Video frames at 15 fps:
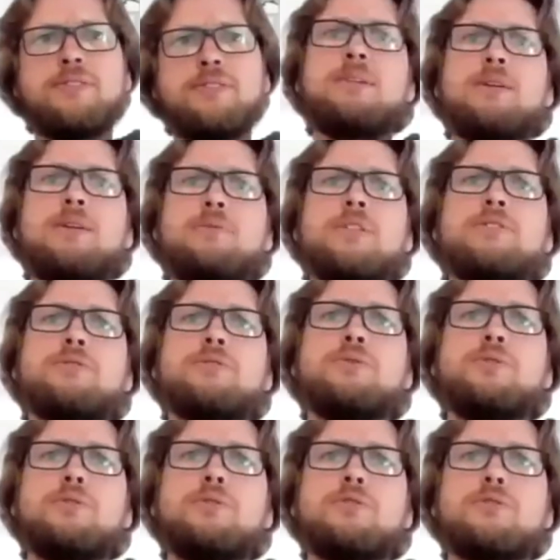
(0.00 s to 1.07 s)
about what
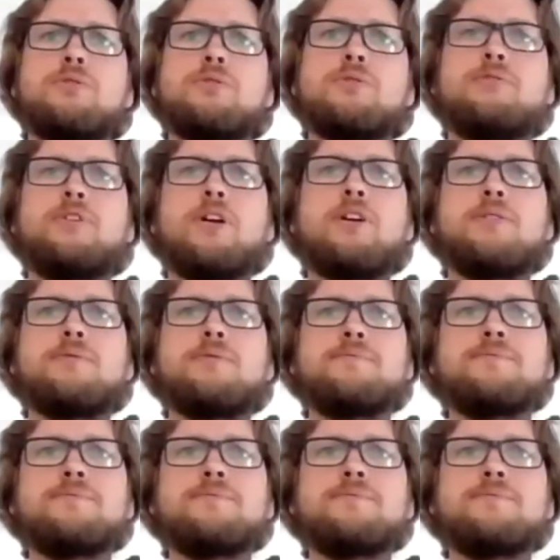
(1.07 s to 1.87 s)
rules to follow.